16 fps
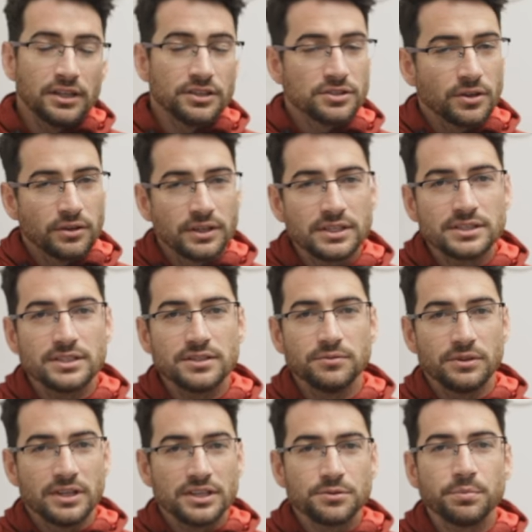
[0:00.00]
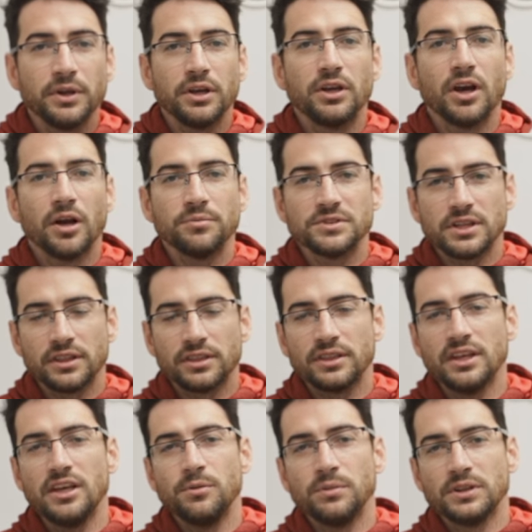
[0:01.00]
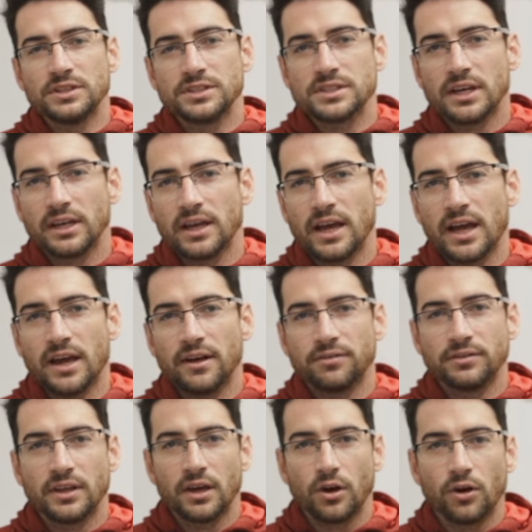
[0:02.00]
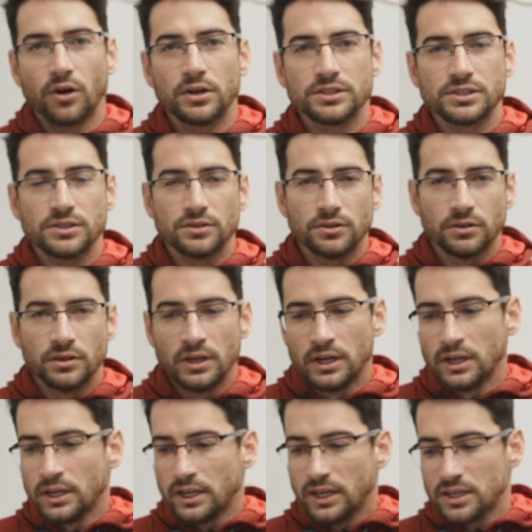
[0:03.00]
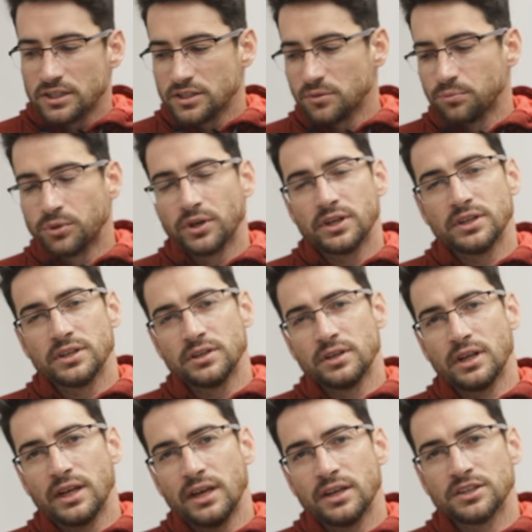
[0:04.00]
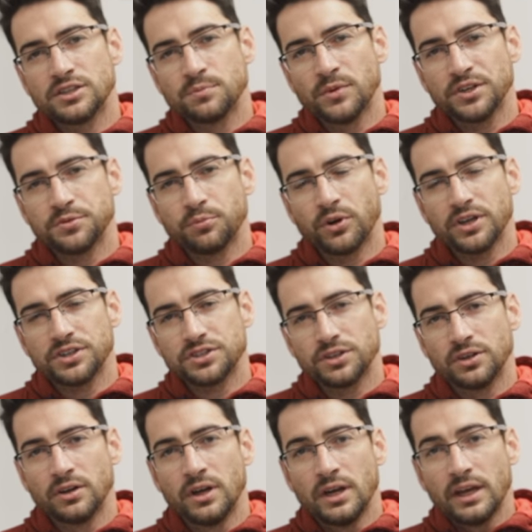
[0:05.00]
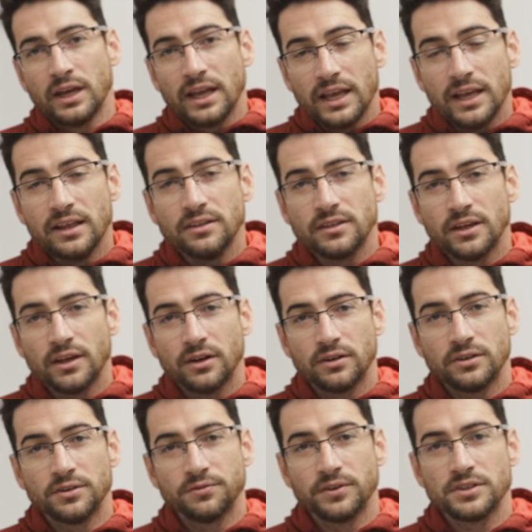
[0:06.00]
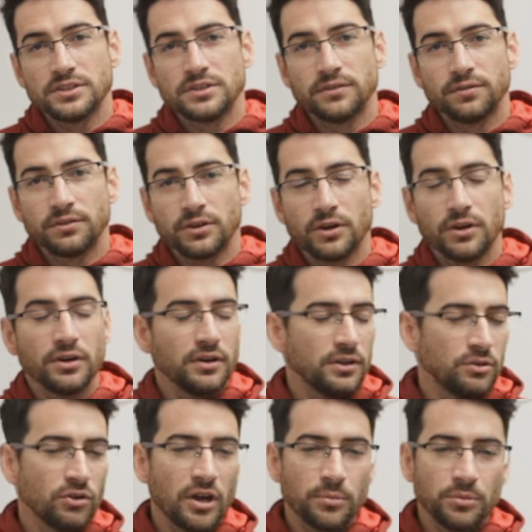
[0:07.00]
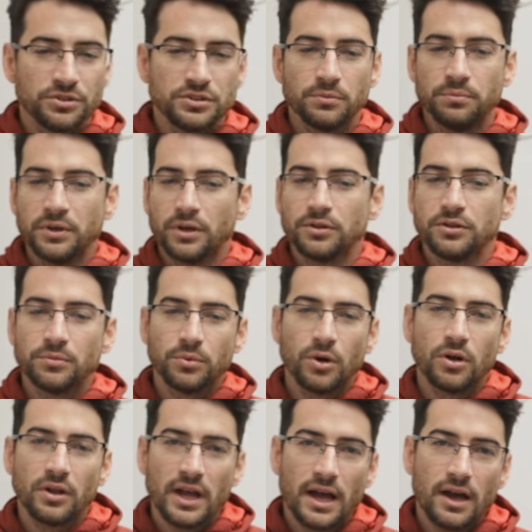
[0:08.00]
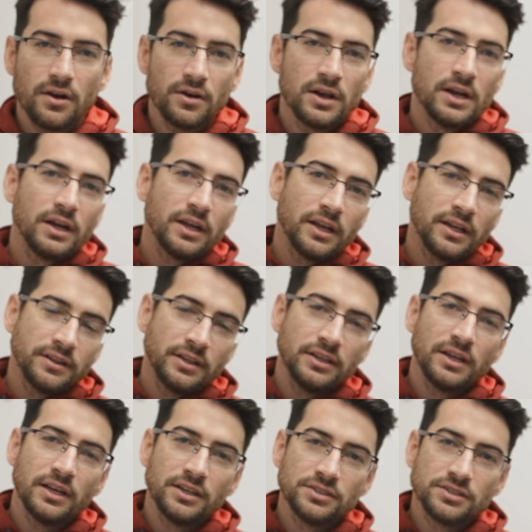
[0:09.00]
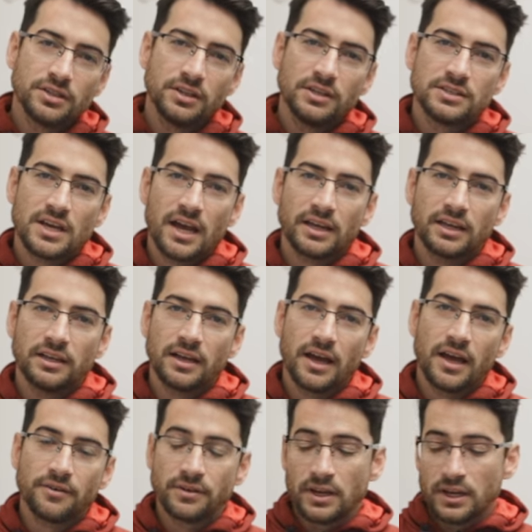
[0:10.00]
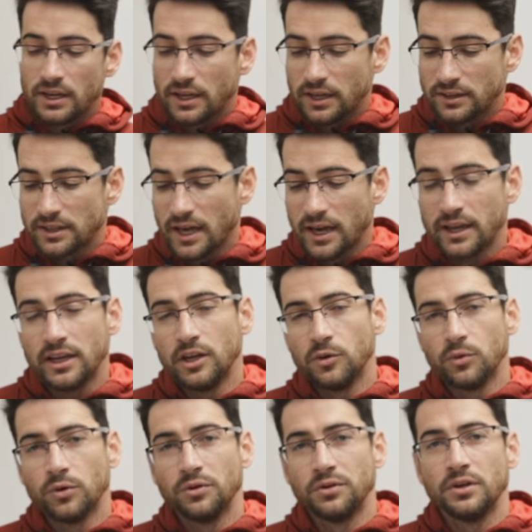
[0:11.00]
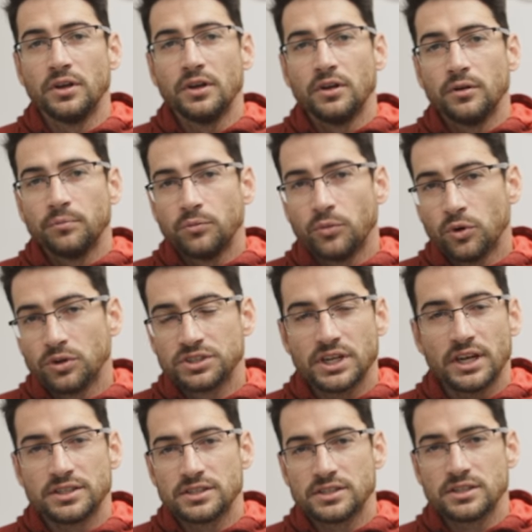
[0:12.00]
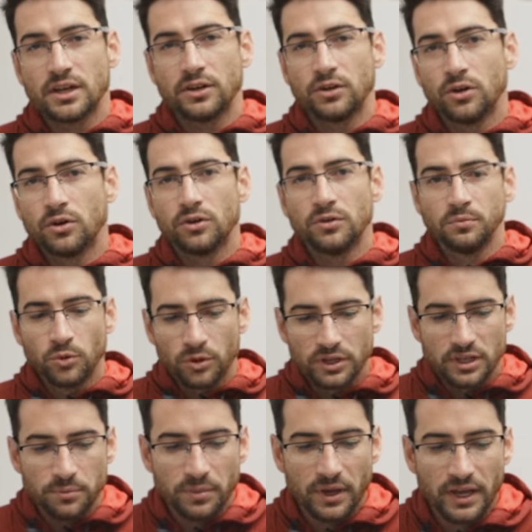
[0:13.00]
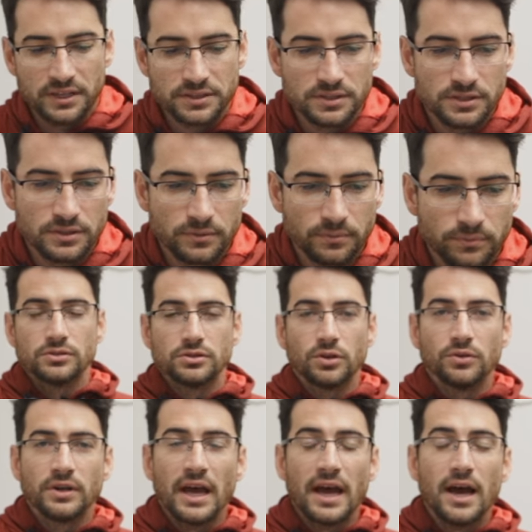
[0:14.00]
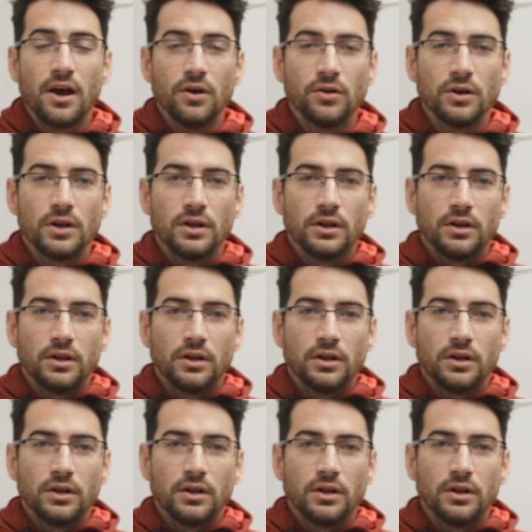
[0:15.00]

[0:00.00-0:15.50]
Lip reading: And so this becomes a theme in the second half, that Arsenal isn't putting in as much pressure in their defensive third, and they're able to build the ball out and then get into the attacking half. And that equaled more chances on goal and more key passes. So now